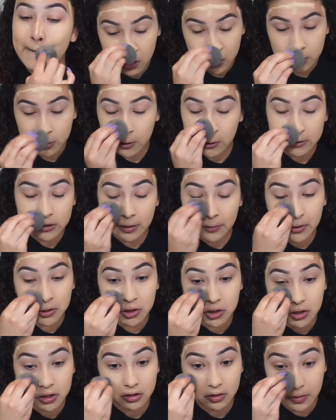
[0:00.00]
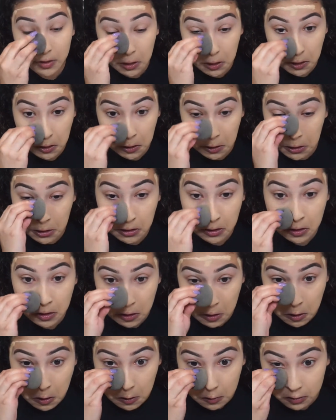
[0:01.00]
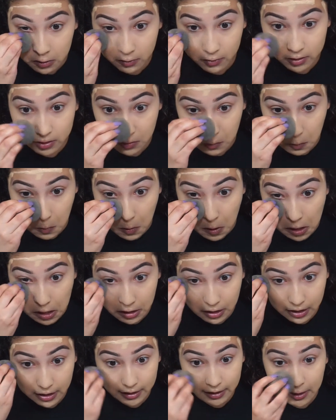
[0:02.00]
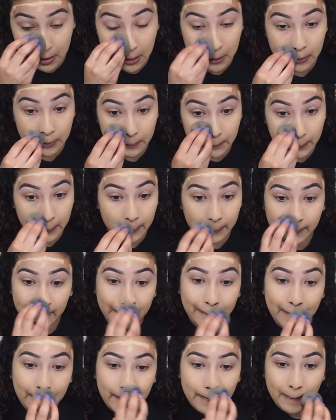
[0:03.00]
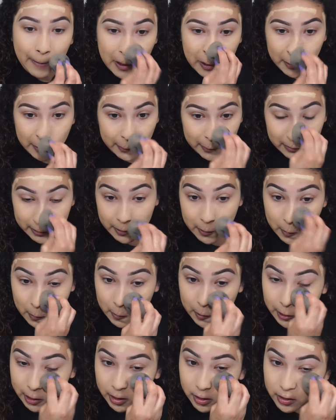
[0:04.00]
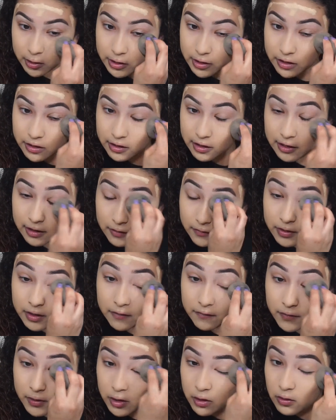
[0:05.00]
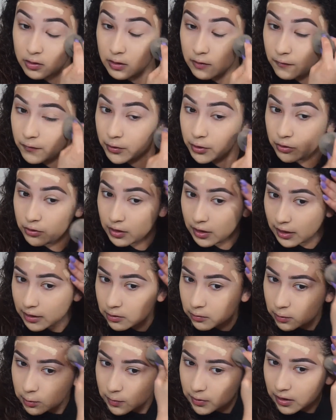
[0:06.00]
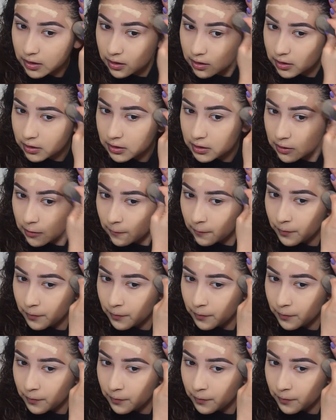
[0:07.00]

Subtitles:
So as I mentioned in the beginning, the reason why I hadn't been recording or didn't have a video up for you guys was because